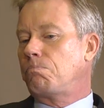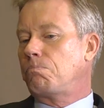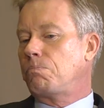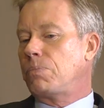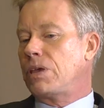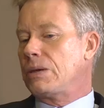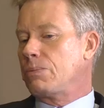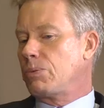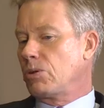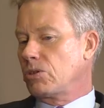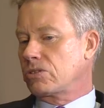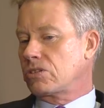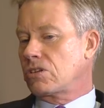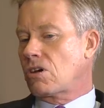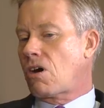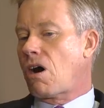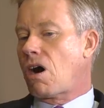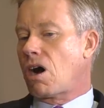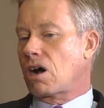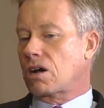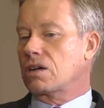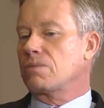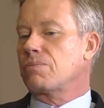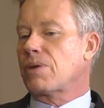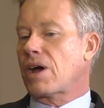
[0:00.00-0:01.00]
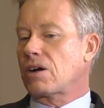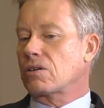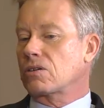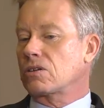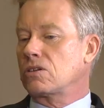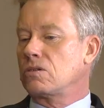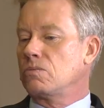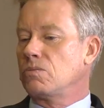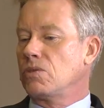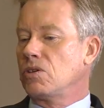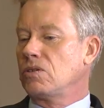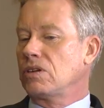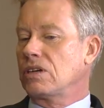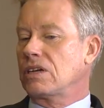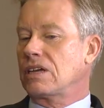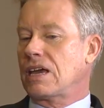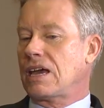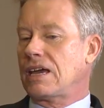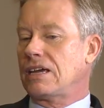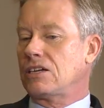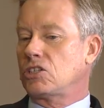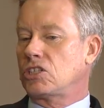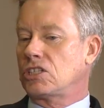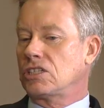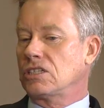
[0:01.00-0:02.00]
people talk about
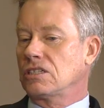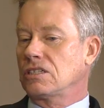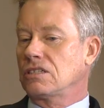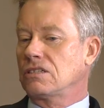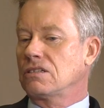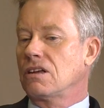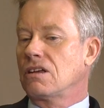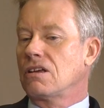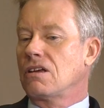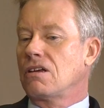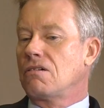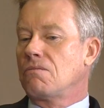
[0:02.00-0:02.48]
communication,